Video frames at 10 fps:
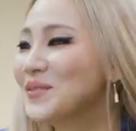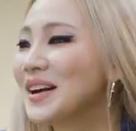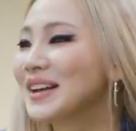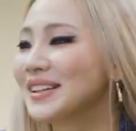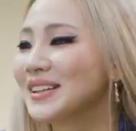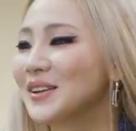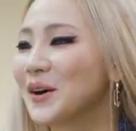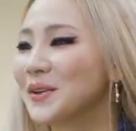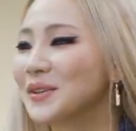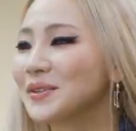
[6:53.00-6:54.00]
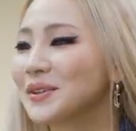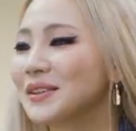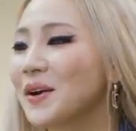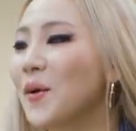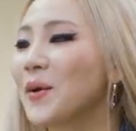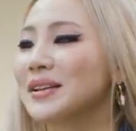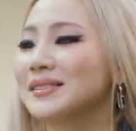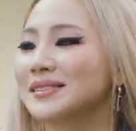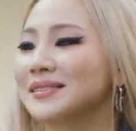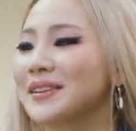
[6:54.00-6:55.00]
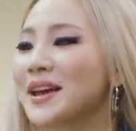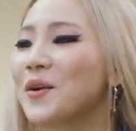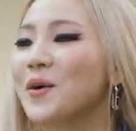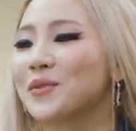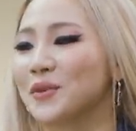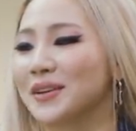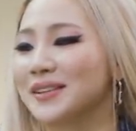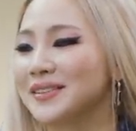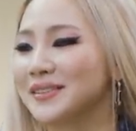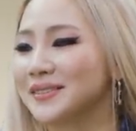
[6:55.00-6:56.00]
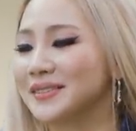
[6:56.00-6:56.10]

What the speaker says: But you know, you could always get over it.